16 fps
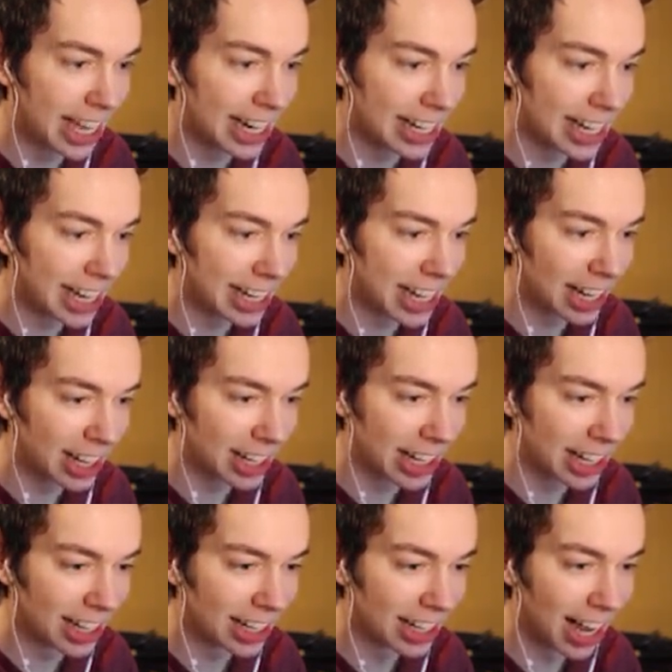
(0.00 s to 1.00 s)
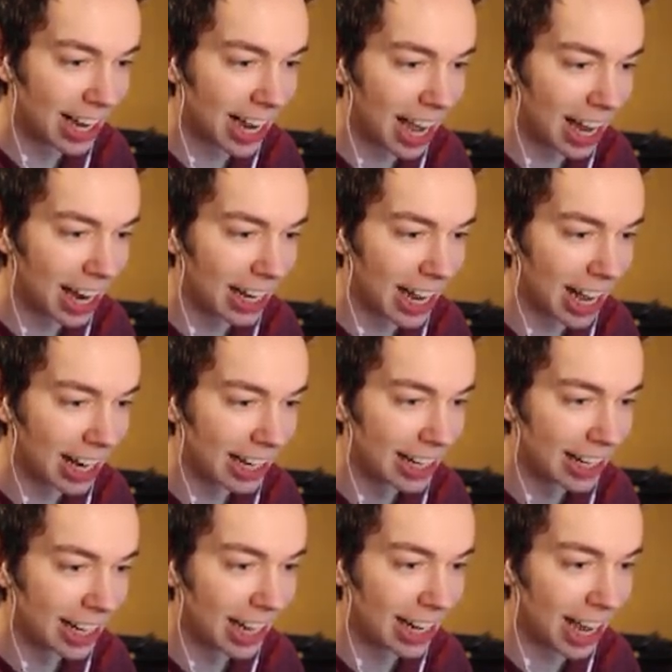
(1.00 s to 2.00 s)
Get it, get it, kill it, kill it. I got it. I got
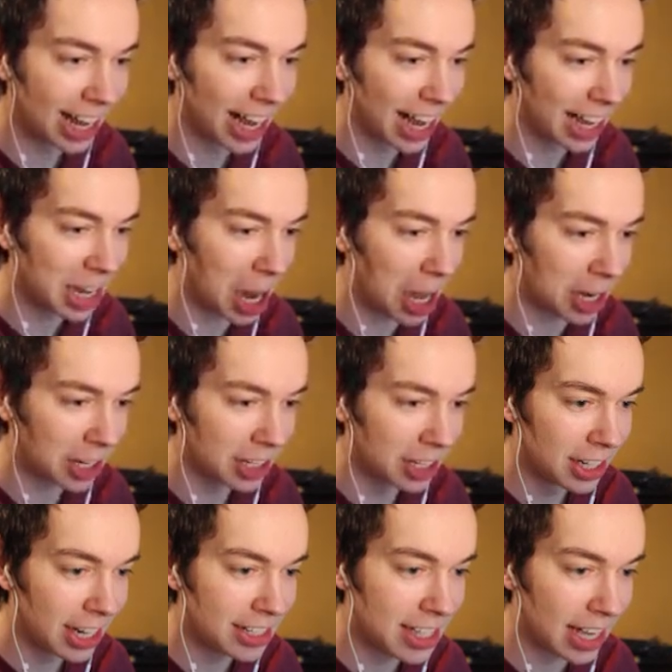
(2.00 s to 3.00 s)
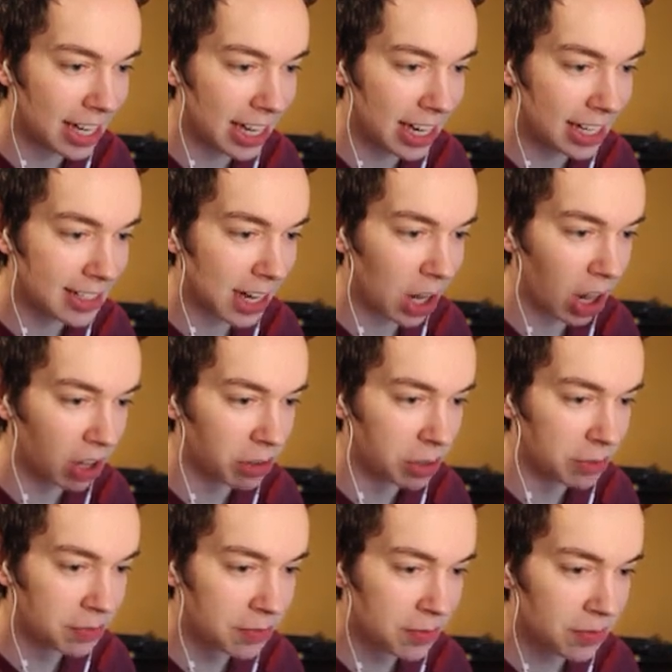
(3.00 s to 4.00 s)
it. I got it. I got it. Is that it? Is that all of
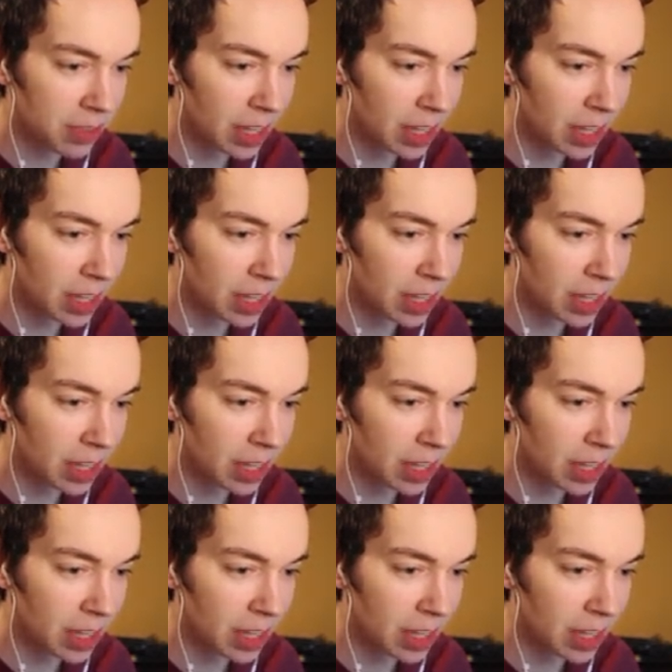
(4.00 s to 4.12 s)
them?